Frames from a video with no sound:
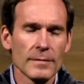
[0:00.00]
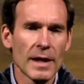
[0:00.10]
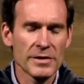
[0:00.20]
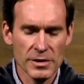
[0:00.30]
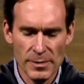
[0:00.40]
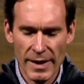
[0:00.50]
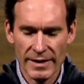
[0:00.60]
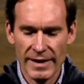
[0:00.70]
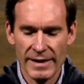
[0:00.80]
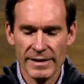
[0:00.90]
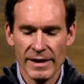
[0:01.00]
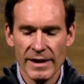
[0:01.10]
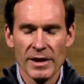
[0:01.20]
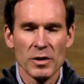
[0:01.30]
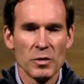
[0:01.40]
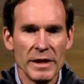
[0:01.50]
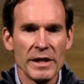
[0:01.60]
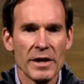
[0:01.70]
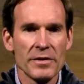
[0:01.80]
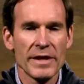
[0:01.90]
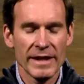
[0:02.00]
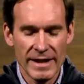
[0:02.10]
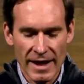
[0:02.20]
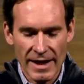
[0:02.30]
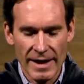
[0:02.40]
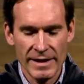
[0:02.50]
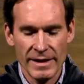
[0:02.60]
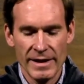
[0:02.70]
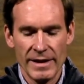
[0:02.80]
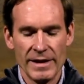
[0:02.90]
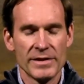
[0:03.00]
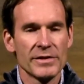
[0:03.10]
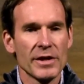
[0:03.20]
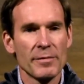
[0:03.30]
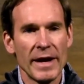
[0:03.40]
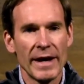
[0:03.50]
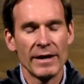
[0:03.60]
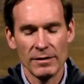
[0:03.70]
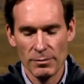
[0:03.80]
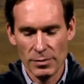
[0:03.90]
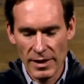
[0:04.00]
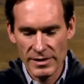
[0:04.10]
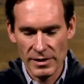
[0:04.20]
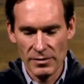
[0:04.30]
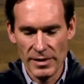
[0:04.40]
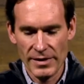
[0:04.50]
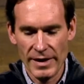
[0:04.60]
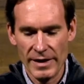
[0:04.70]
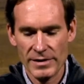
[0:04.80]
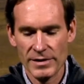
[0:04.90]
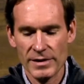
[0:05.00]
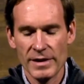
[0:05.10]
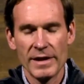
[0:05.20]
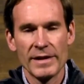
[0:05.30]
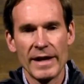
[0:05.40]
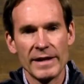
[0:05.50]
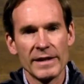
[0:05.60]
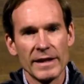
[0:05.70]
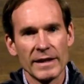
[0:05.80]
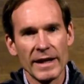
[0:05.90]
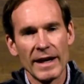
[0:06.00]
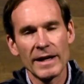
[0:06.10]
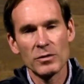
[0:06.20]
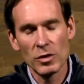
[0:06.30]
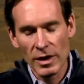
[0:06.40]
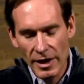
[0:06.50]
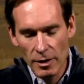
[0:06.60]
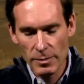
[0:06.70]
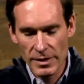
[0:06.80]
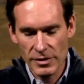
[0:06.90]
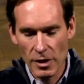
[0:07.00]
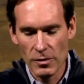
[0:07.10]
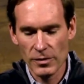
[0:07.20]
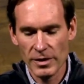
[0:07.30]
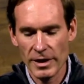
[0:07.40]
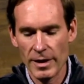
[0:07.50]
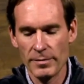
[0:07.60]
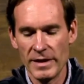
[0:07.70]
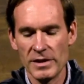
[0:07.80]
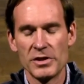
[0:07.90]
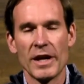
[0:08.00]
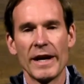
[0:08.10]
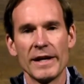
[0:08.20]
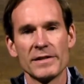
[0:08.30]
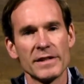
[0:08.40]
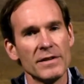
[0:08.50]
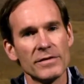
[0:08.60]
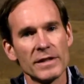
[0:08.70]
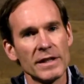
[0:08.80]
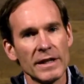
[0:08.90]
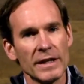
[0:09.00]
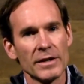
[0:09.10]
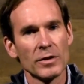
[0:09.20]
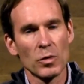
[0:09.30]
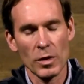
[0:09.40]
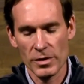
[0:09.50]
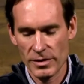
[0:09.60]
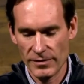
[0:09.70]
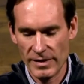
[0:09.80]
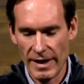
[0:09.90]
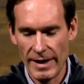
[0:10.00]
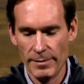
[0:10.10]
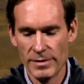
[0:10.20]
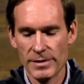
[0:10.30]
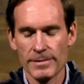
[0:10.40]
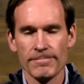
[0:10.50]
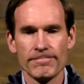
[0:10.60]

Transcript: I suspect that we know that God is somehow present with us, that God will help us overcome these giants, even in the worst of times.